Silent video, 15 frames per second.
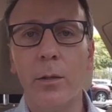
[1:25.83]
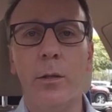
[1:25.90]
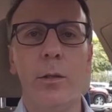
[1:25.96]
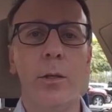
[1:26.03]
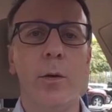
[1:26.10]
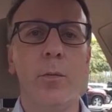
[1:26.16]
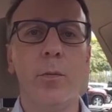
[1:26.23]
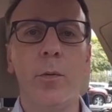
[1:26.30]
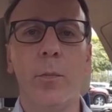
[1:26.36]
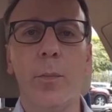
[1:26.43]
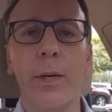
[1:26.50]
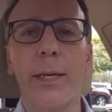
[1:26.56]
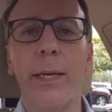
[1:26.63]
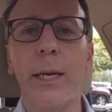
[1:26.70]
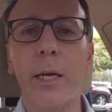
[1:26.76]
you know, the
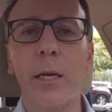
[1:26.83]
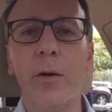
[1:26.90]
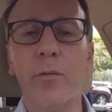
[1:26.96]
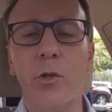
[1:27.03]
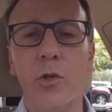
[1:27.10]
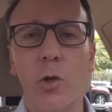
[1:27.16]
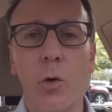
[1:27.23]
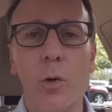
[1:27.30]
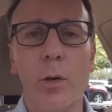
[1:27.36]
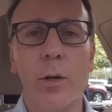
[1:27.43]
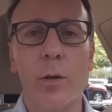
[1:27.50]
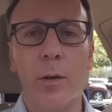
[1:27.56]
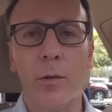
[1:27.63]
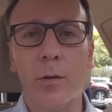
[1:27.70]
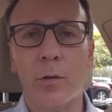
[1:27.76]
beginning of a journey
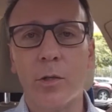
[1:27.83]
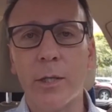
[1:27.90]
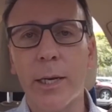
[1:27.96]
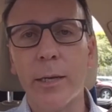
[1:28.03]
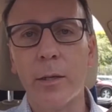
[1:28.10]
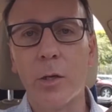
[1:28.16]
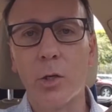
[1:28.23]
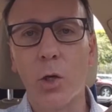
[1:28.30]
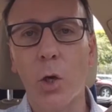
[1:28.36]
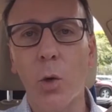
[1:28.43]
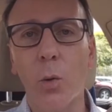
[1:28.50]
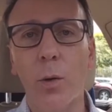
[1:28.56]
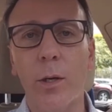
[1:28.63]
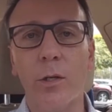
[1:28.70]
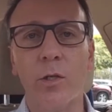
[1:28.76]
and setting the
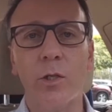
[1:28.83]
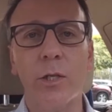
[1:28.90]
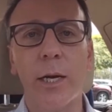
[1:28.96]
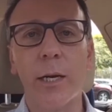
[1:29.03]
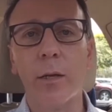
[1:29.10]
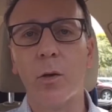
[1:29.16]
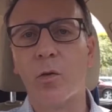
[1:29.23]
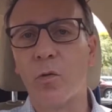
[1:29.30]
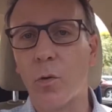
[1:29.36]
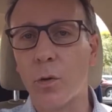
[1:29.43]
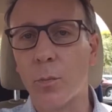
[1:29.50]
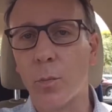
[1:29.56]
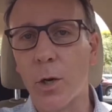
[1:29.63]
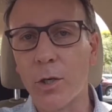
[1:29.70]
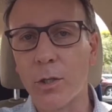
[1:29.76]
tone and setting those first
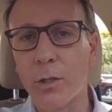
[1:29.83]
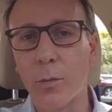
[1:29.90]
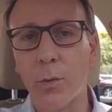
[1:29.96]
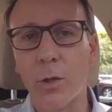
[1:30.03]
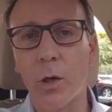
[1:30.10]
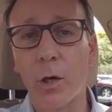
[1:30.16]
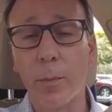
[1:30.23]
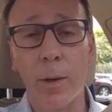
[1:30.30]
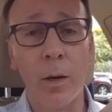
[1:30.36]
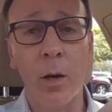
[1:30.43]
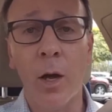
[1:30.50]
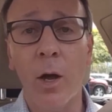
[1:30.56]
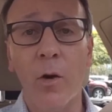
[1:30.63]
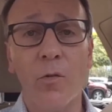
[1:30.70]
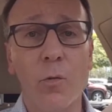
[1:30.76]
impressions that we talk about
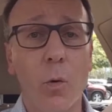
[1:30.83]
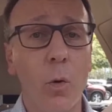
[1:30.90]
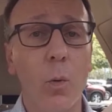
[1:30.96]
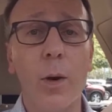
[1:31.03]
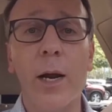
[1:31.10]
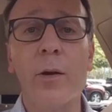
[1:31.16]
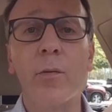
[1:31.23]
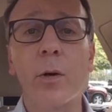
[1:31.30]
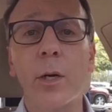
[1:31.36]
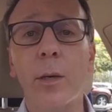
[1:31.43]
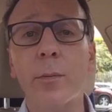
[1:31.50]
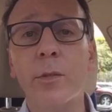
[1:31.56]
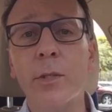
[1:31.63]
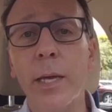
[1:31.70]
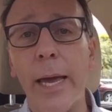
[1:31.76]
for whatever
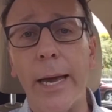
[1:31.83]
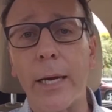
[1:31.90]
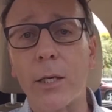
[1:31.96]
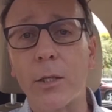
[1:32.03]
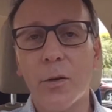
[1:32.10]
comes next.